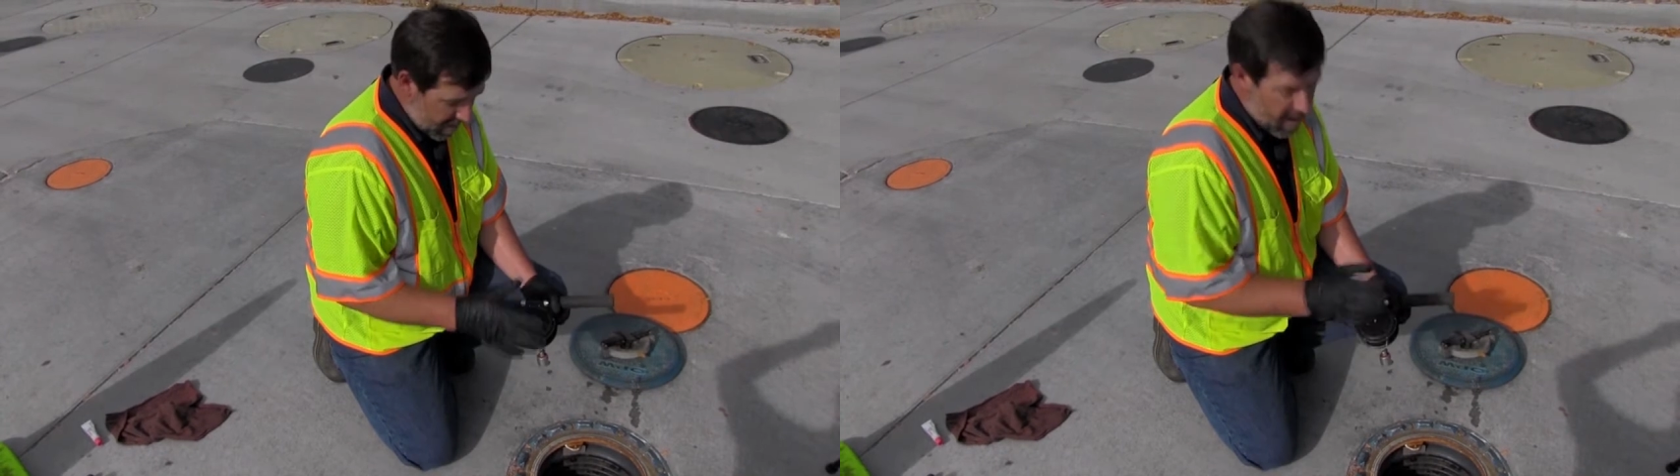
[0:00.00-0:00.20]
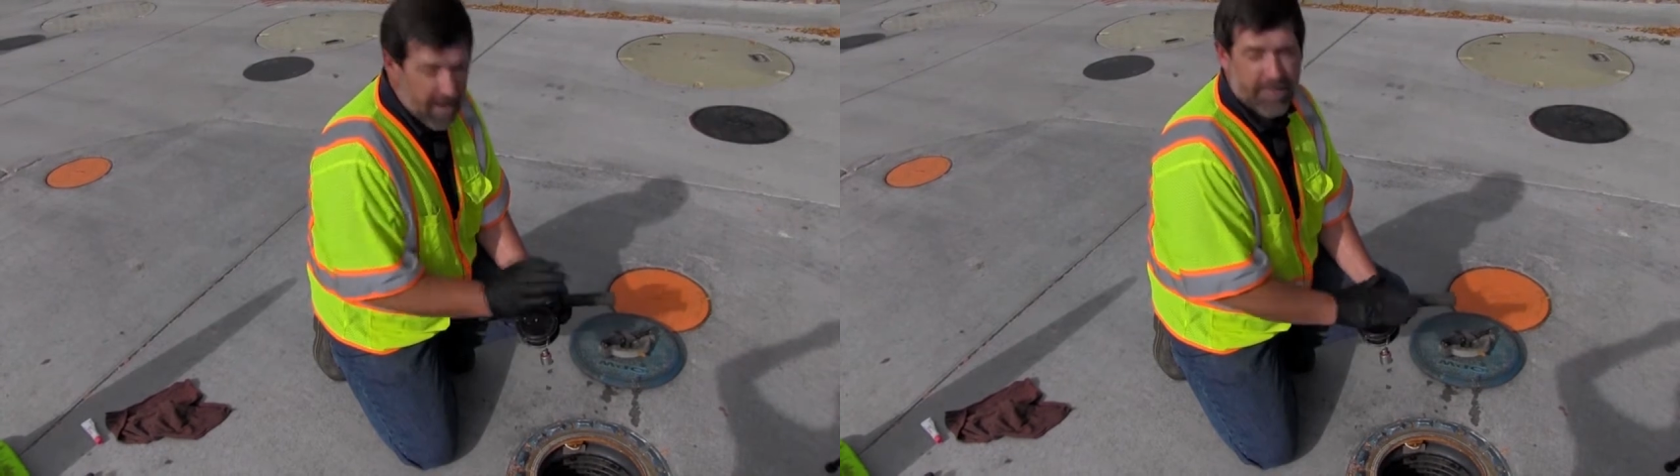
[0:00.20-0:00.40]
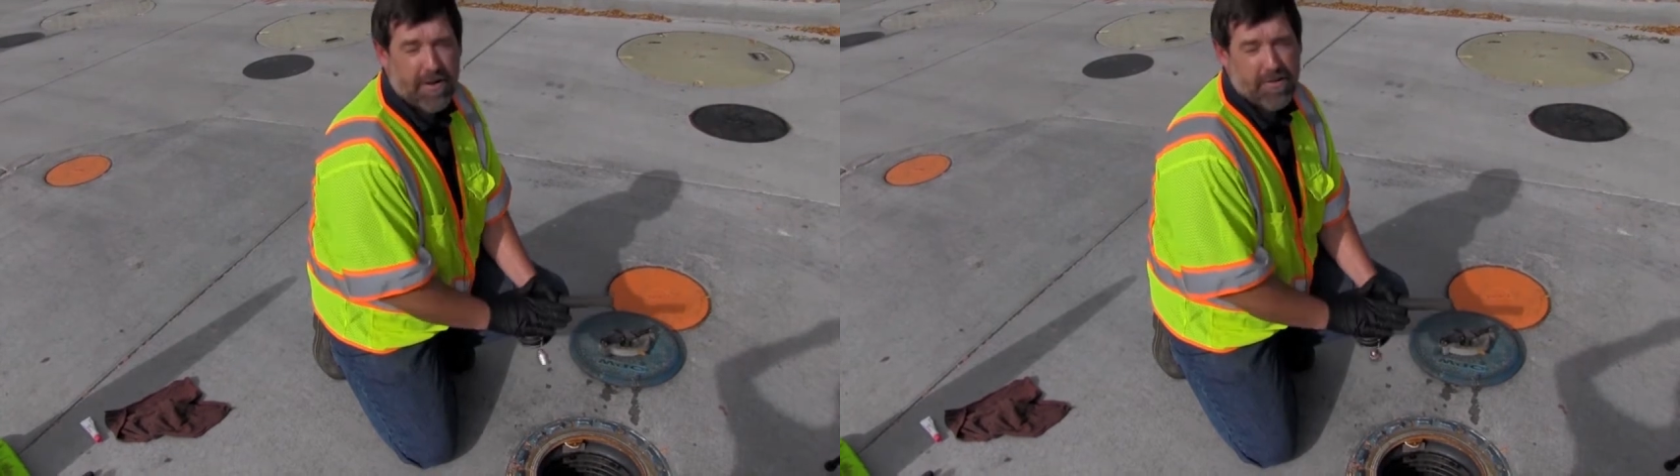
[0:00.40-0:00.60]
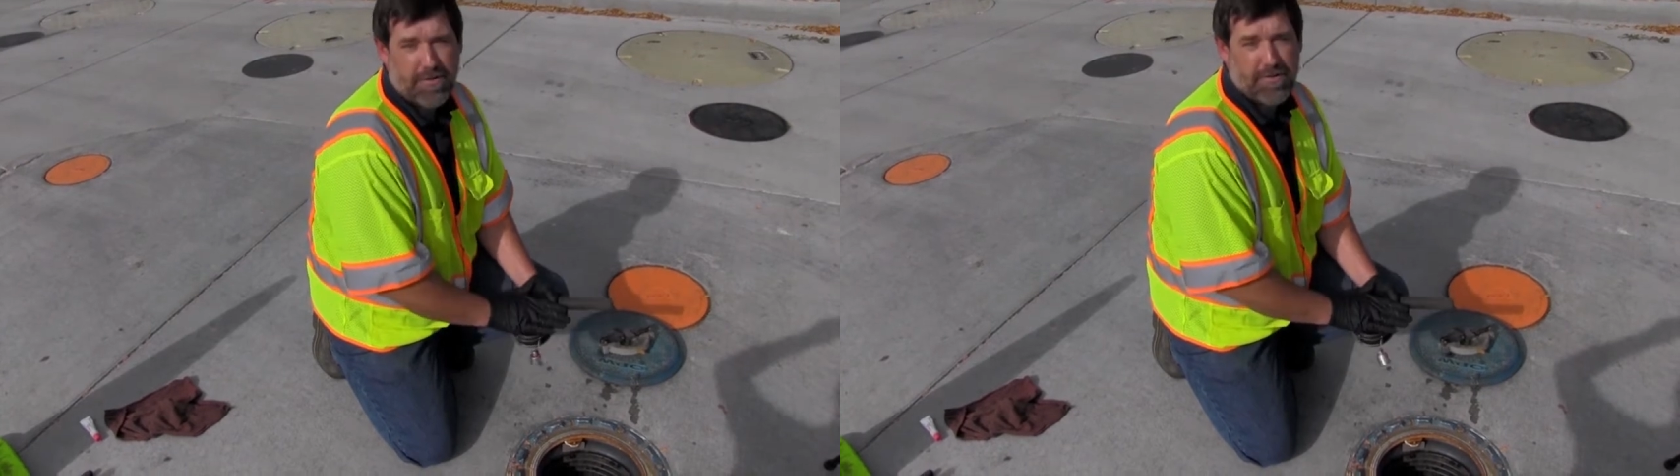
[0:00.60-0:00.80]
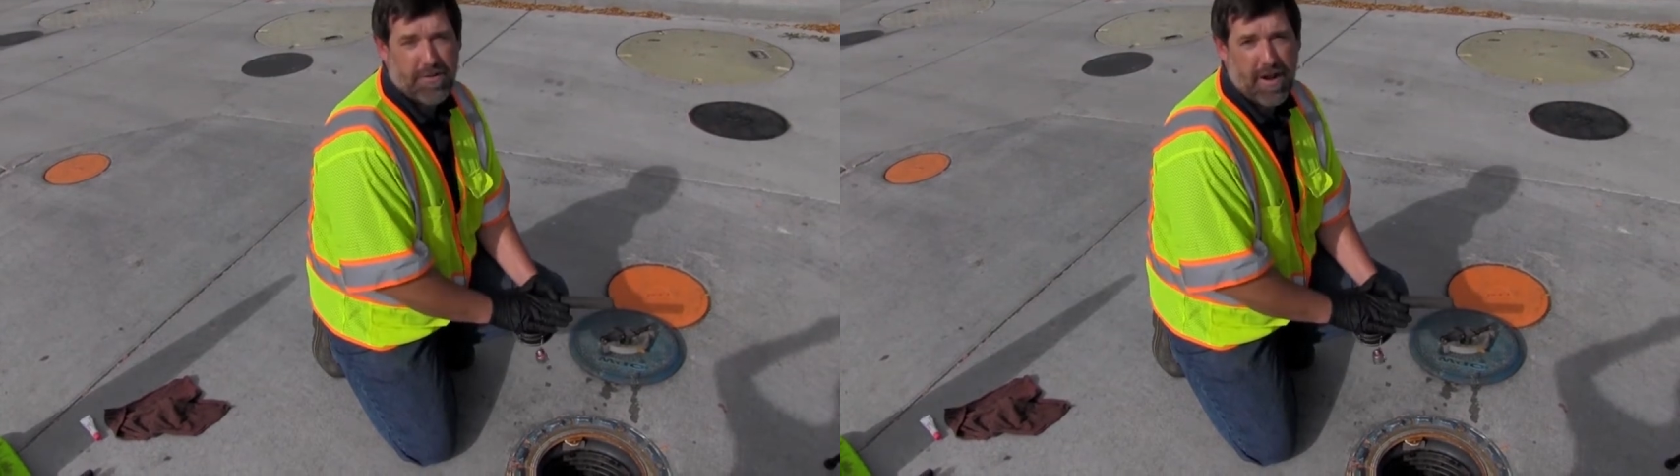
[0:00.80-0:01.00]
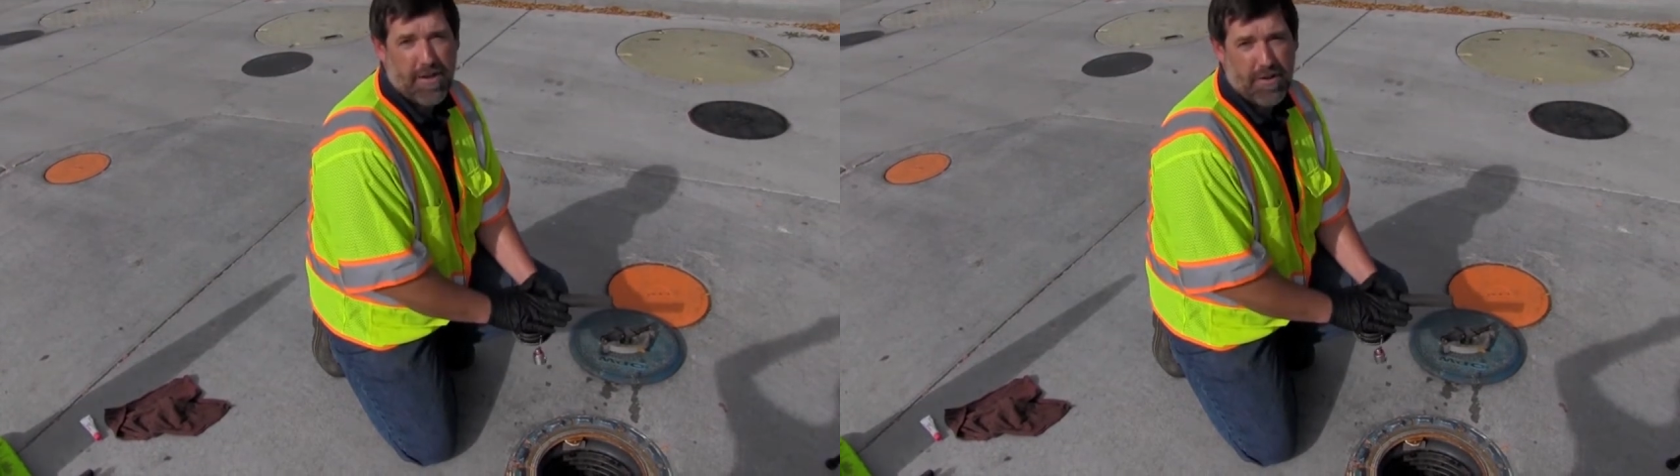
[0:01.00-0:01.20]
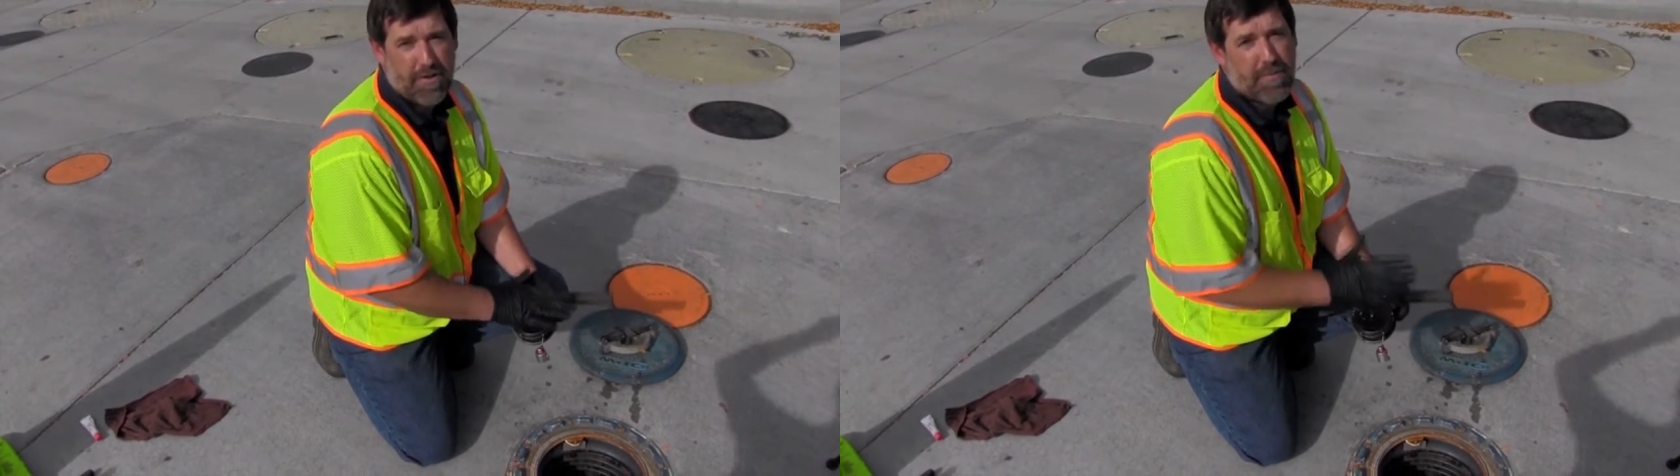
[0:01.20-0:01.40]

I have another tool that I use,